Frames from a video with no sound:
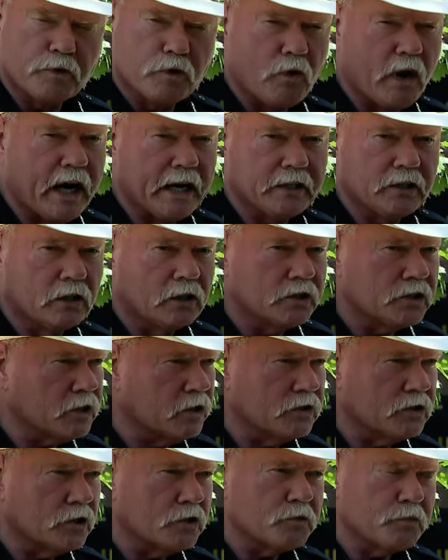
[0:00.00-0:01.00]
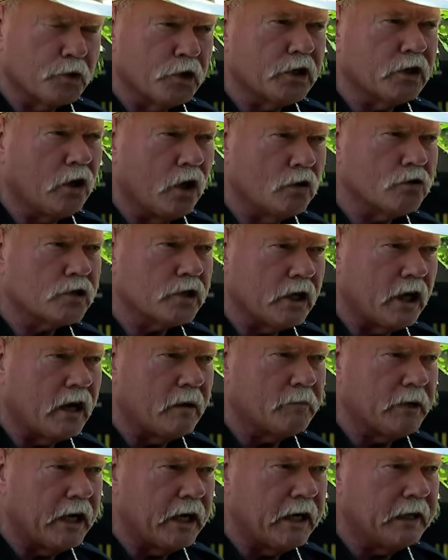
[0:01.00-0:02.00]
miraculous because it was pretty close
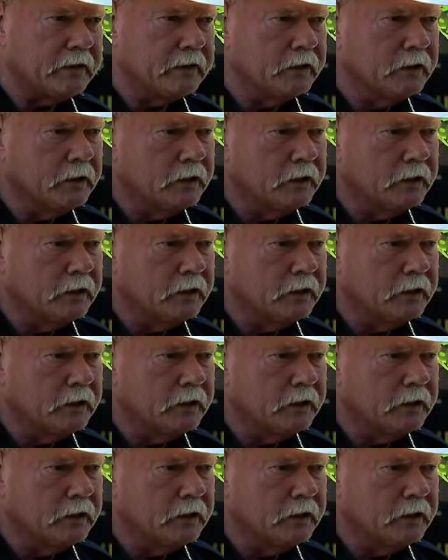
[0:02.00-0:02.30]
combat